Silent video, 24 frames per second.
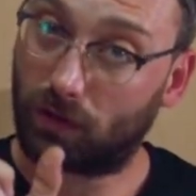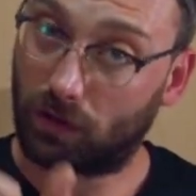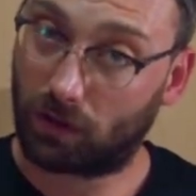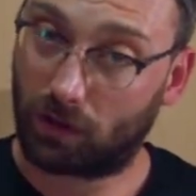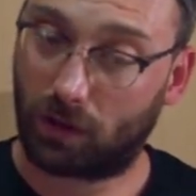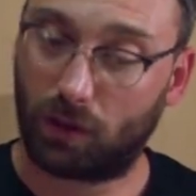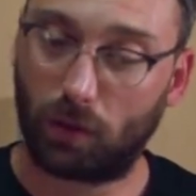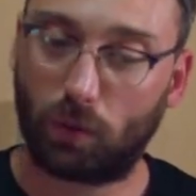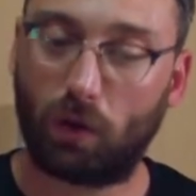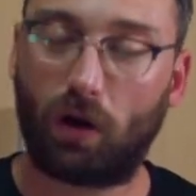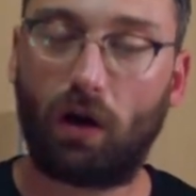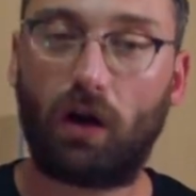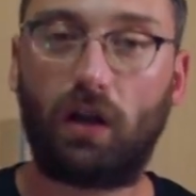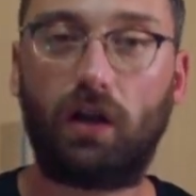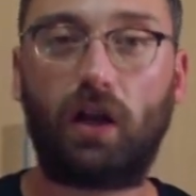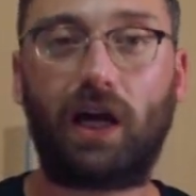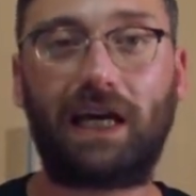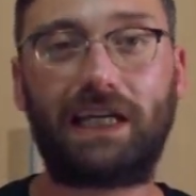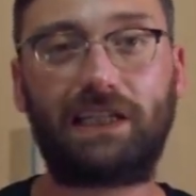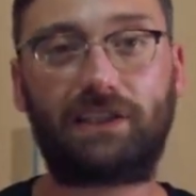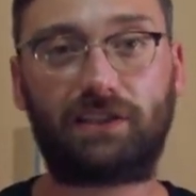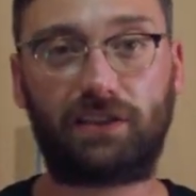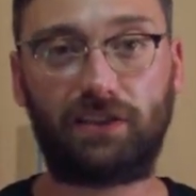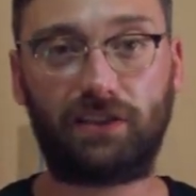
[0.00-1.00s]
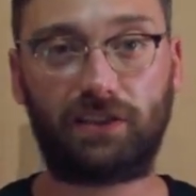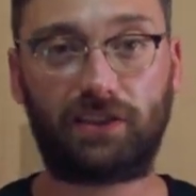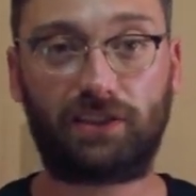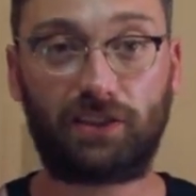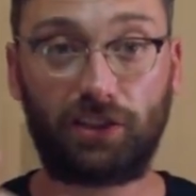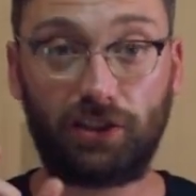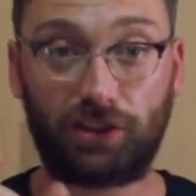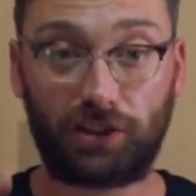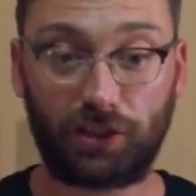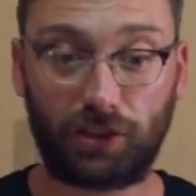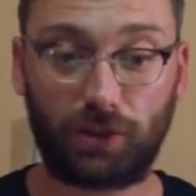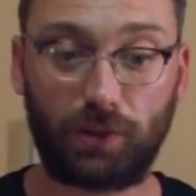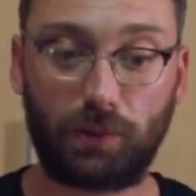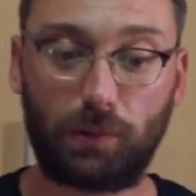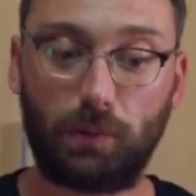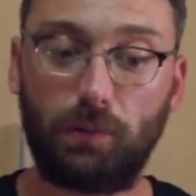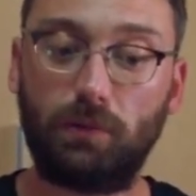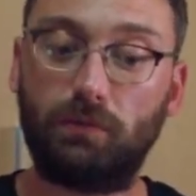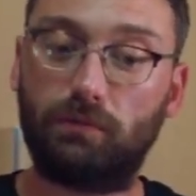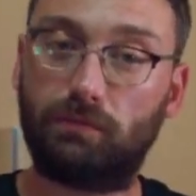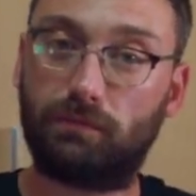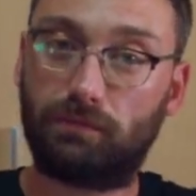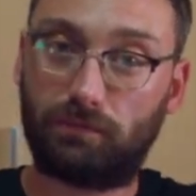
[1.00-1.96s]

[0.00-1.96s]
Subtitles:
you are licensed to do